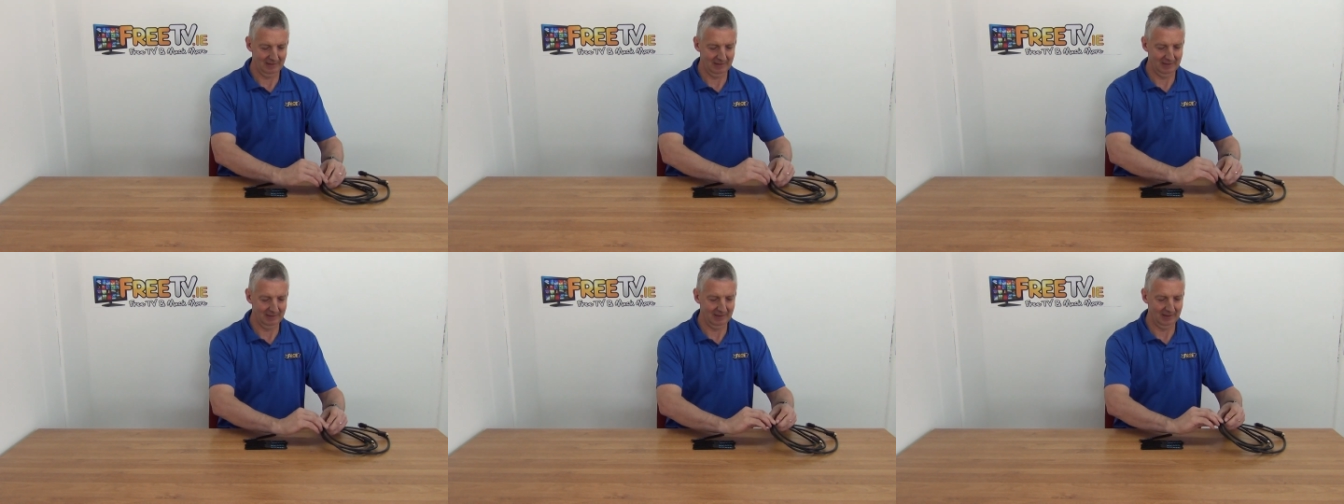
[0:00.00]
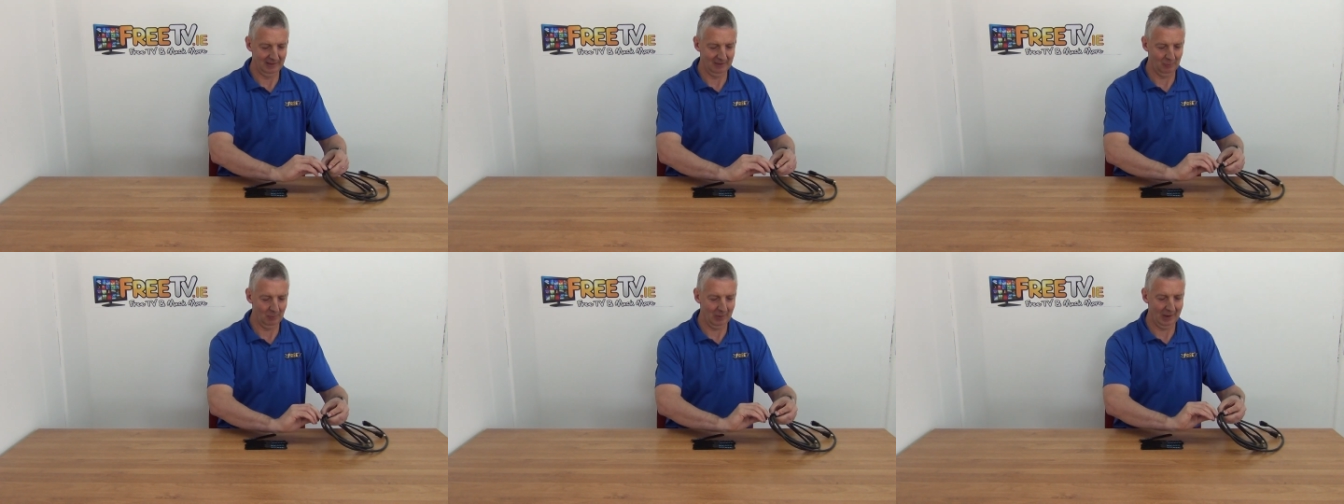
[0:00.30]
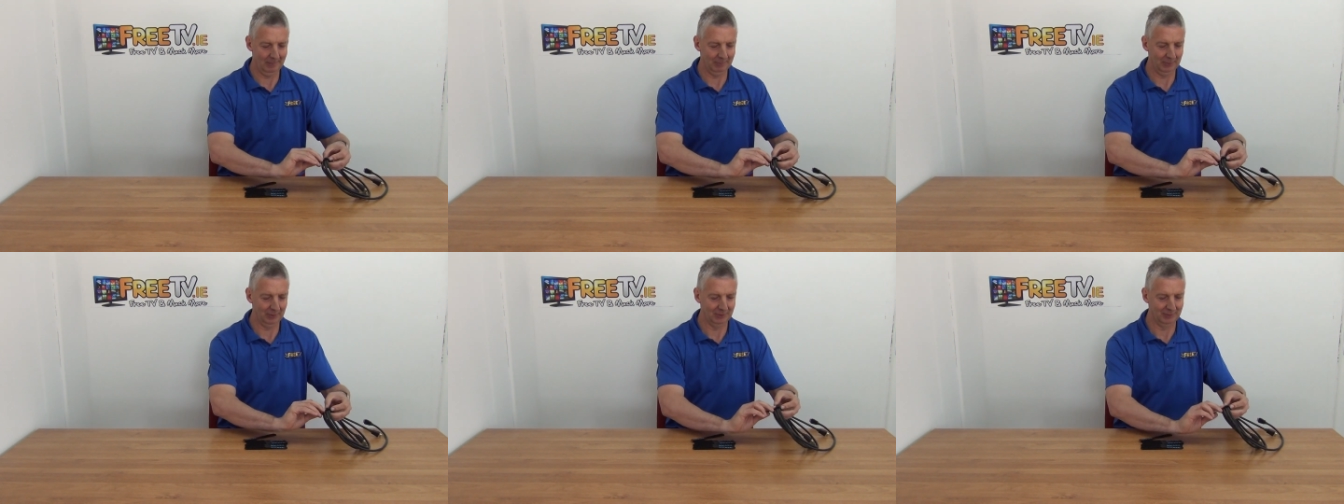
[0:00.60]
and then I
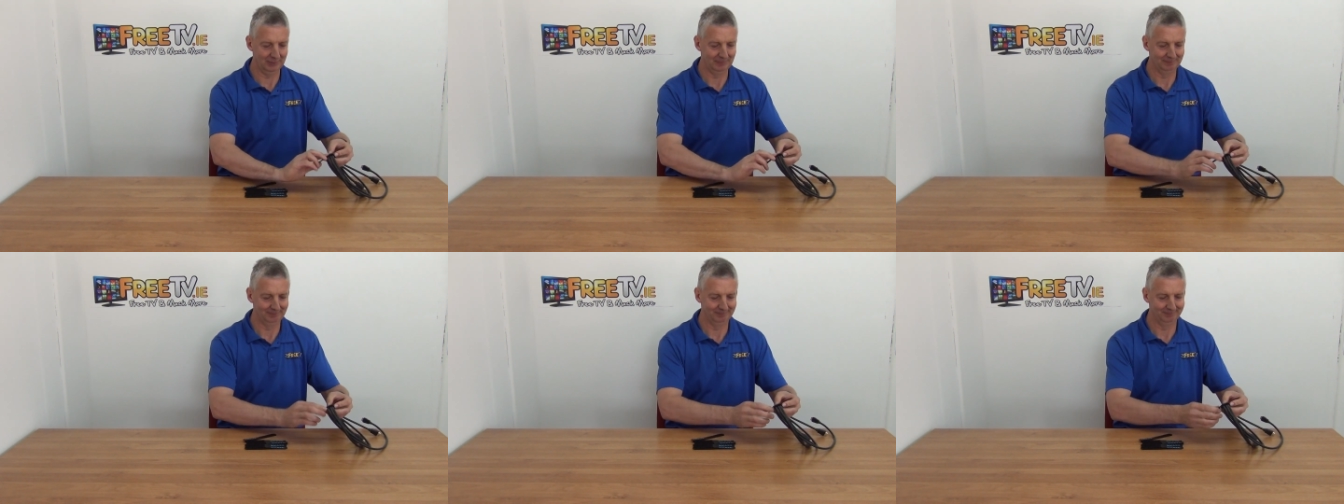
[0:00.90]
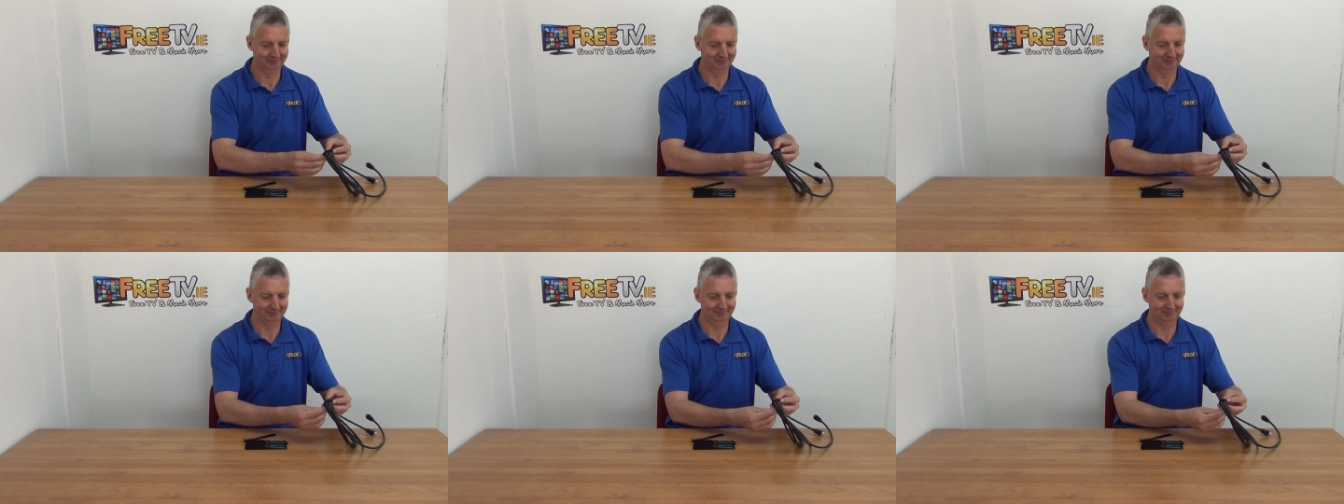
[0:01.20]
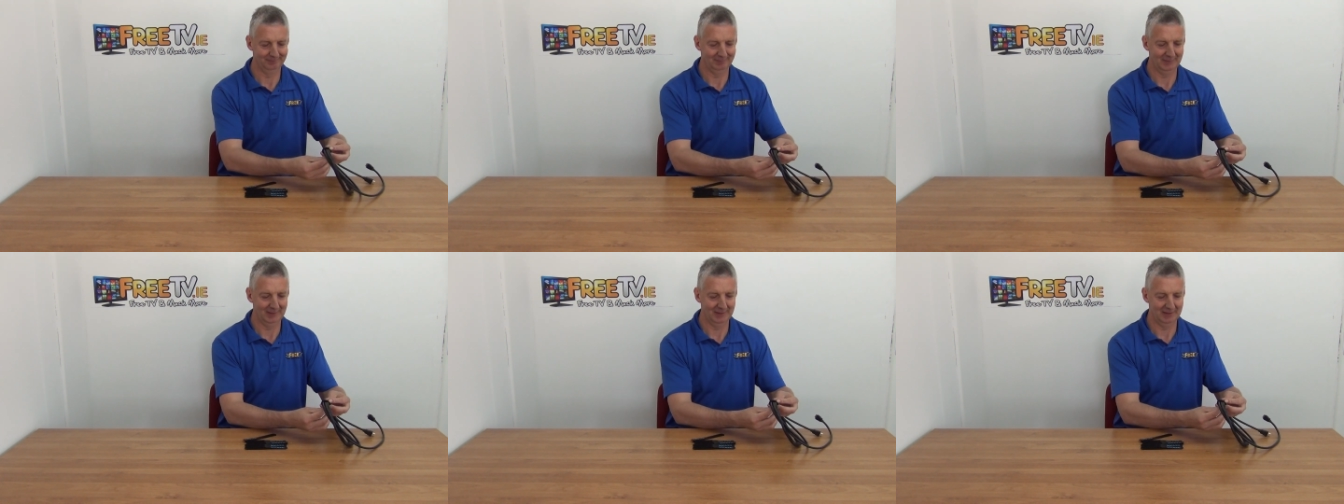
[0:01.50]
wrap it
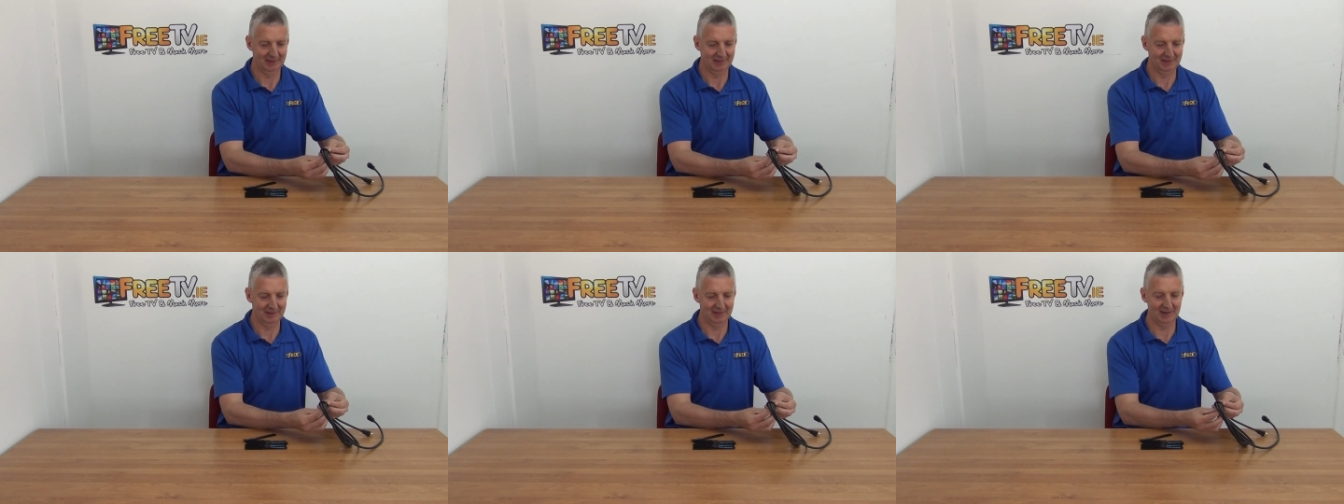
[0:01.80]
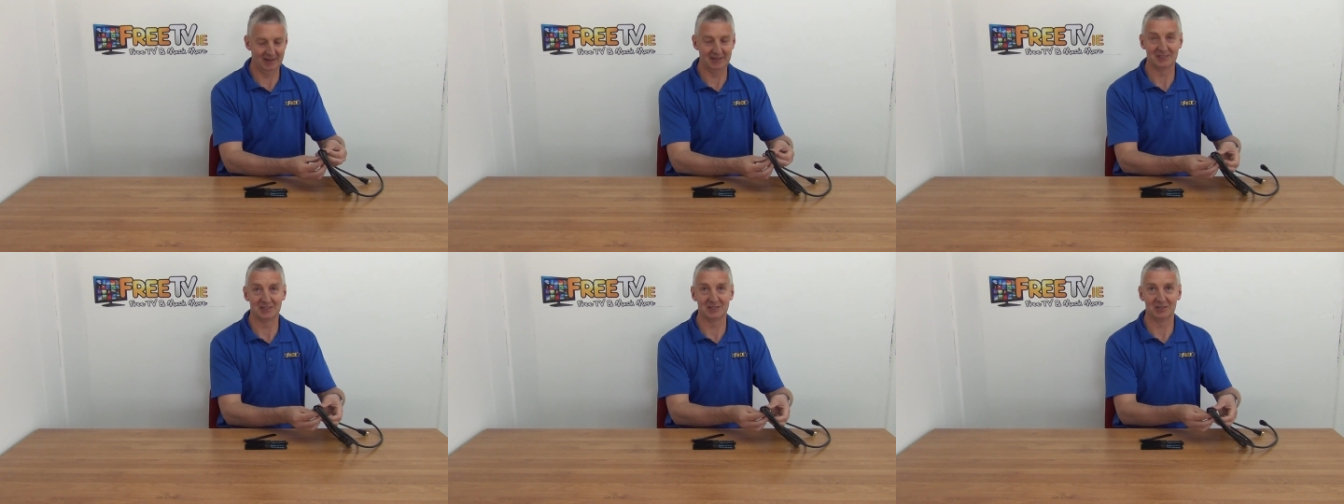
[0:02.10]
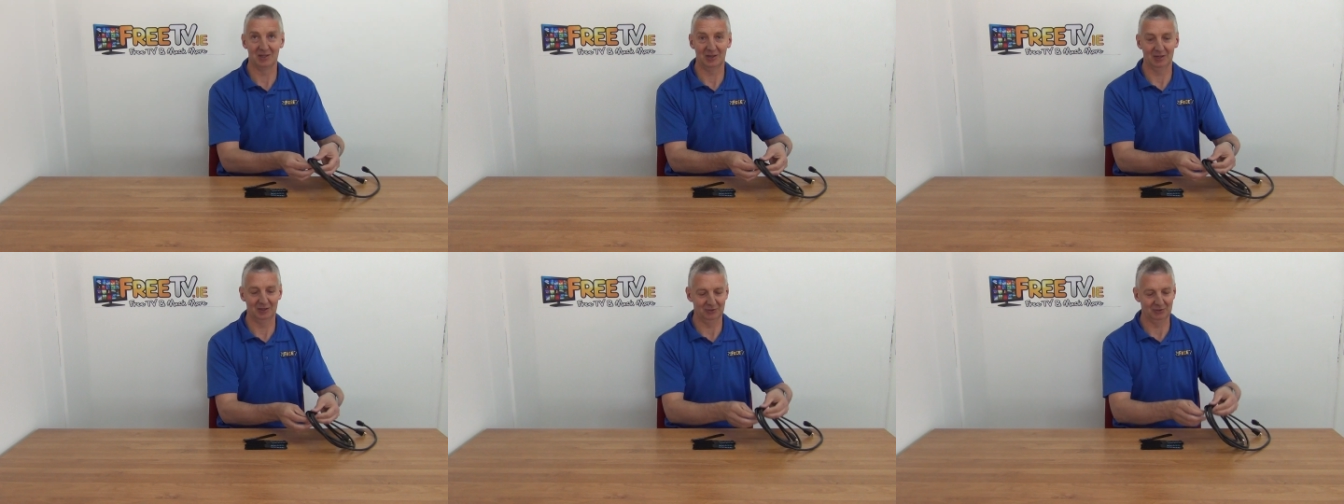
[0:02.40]
nice and
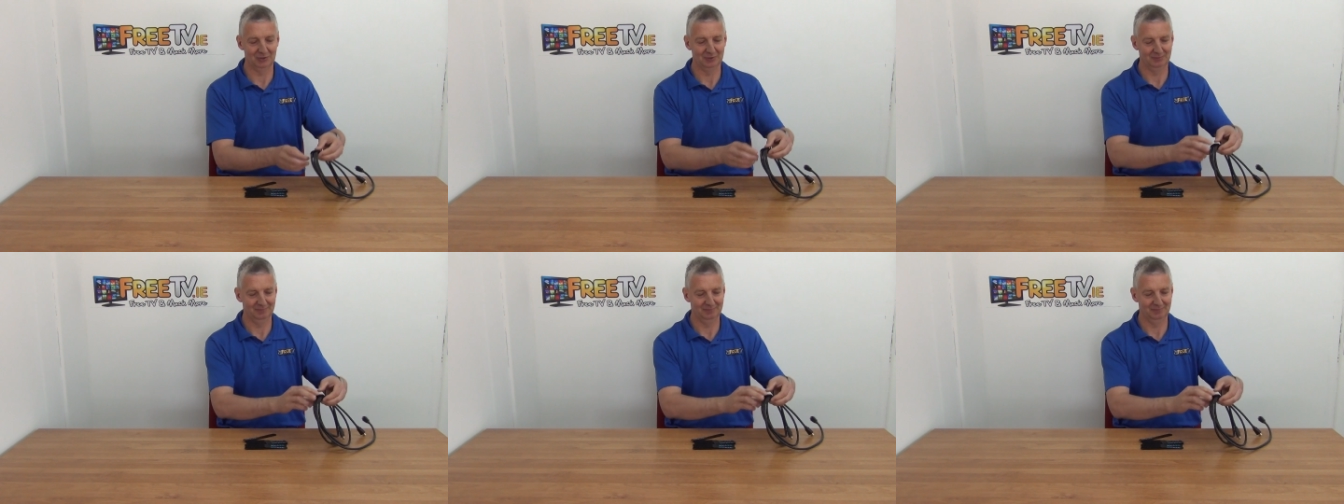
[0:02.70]
tight.